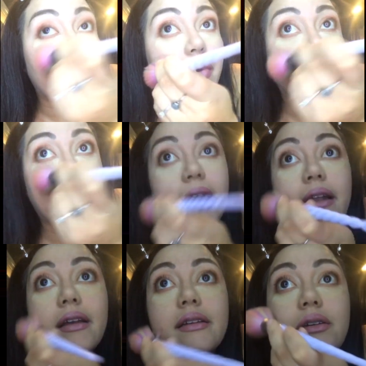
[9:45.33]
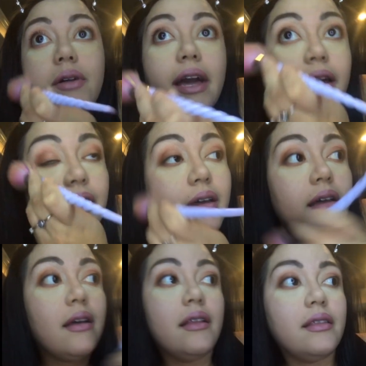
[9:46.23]
but that is okay.
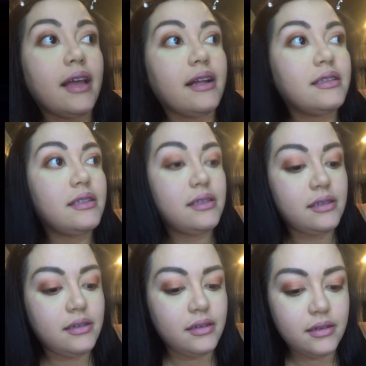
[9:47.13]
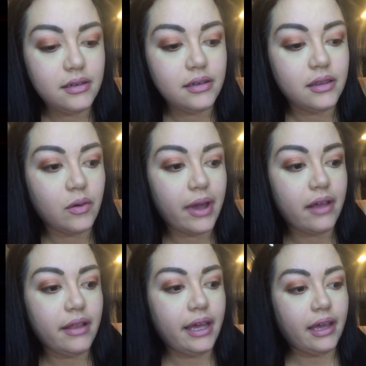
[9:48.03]
That's the way I
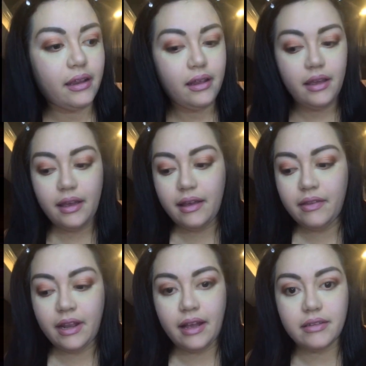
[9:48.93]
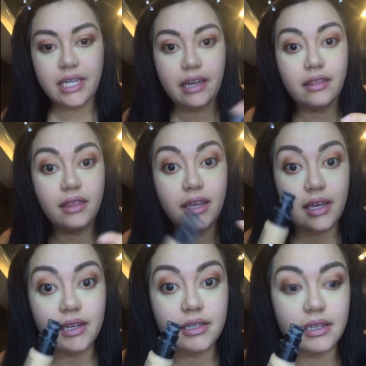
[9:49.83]
like it. And then I'll take
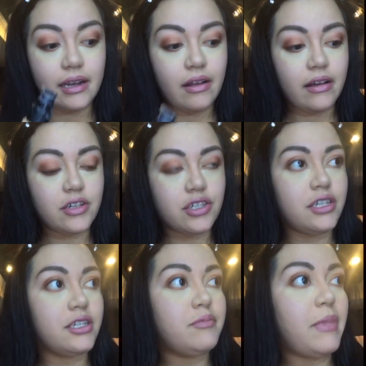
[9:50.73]
this and I'll actually just